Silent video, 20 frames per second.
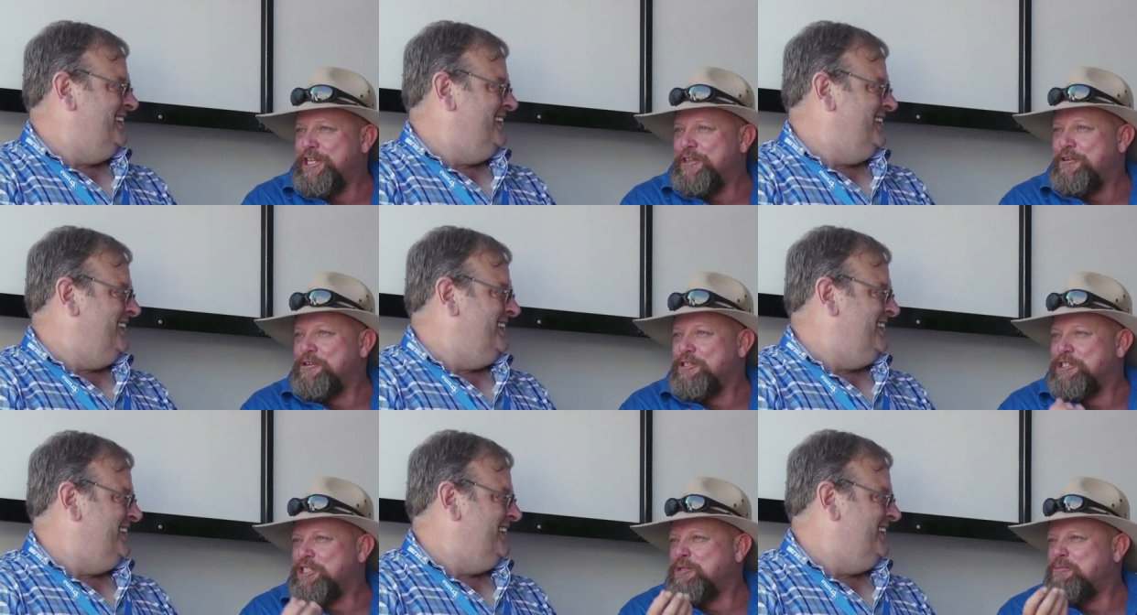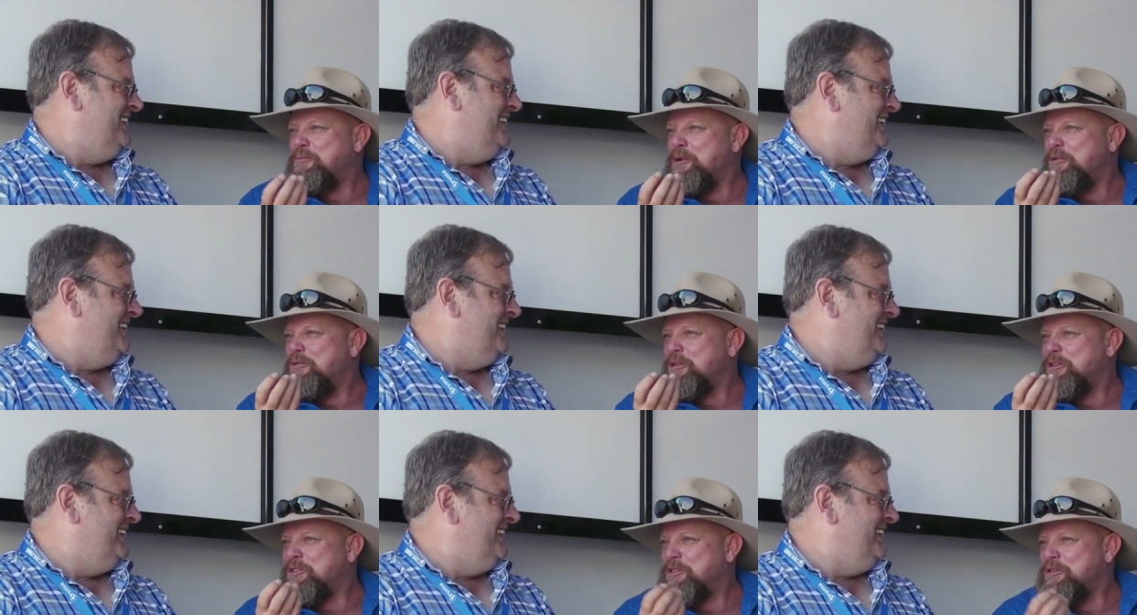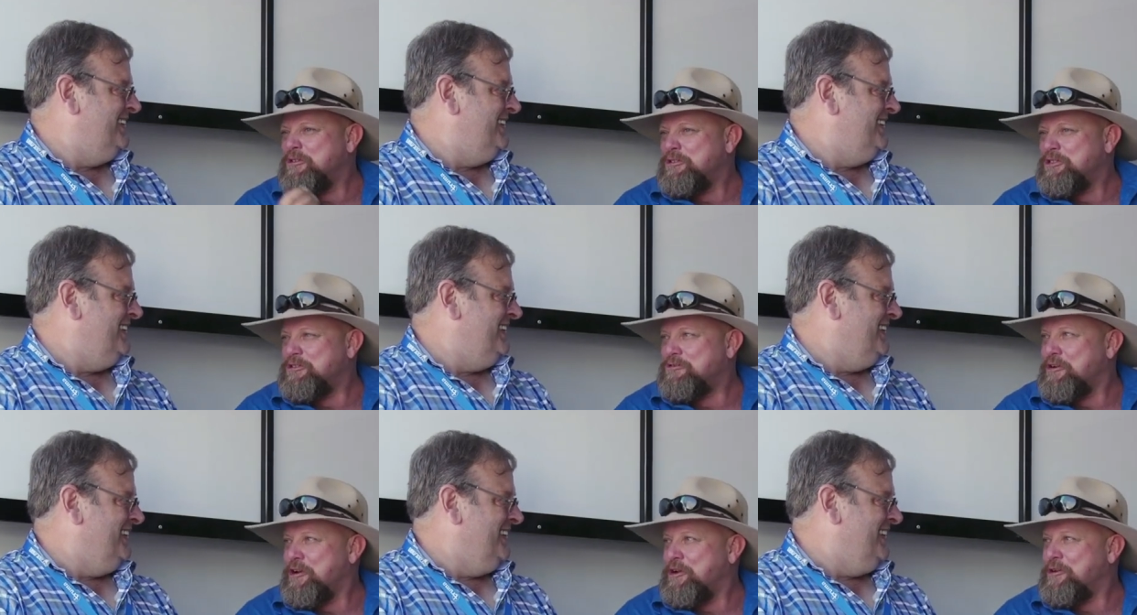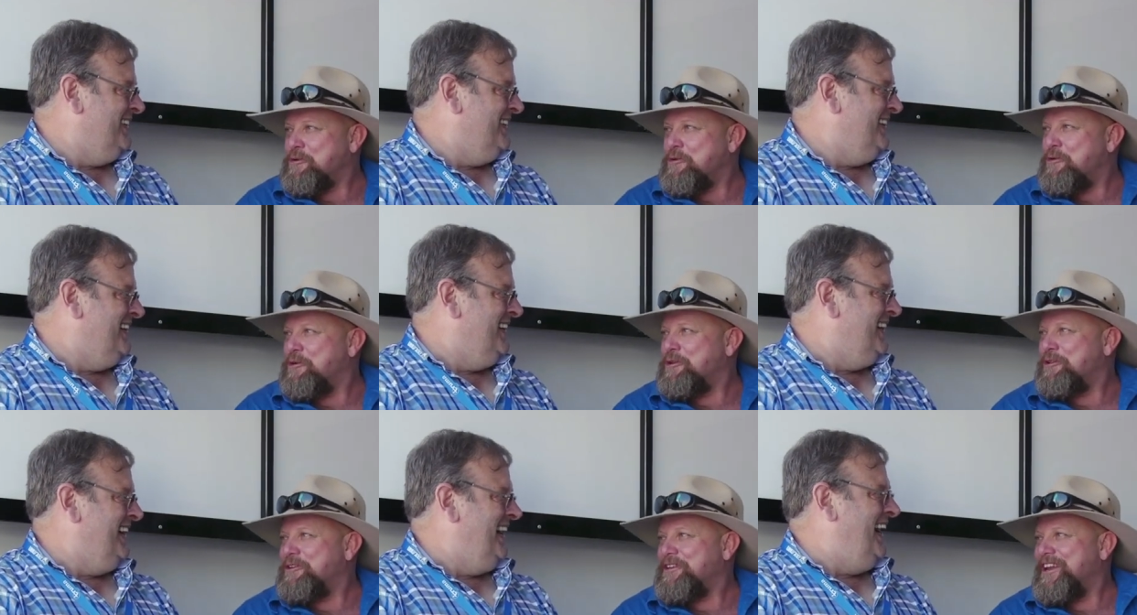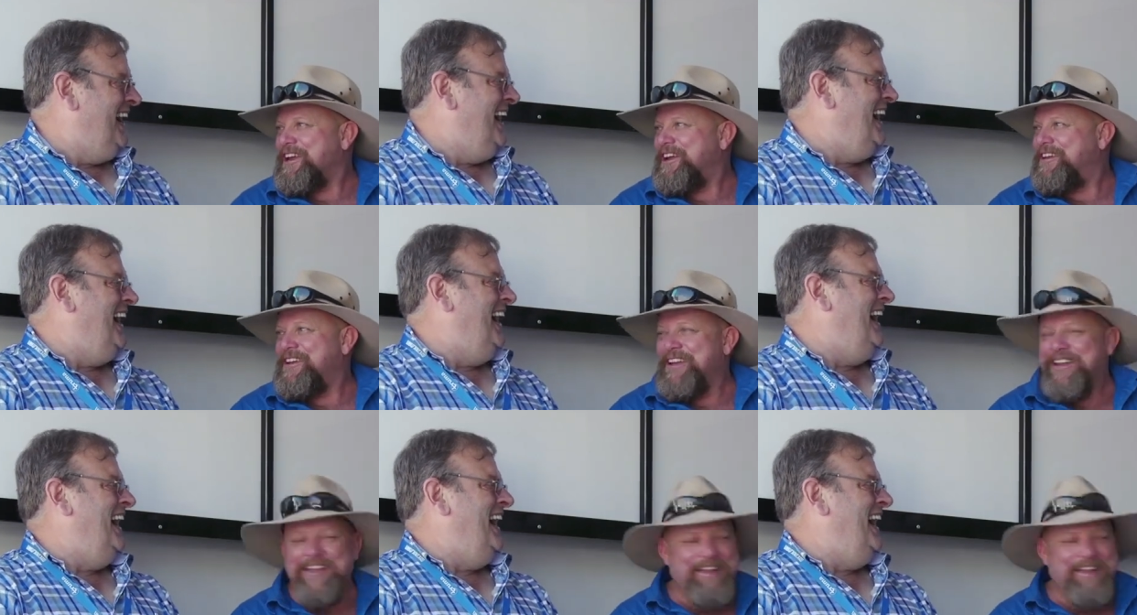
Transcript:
Speaker 1: there. I can smell the two-stroke oil, you know,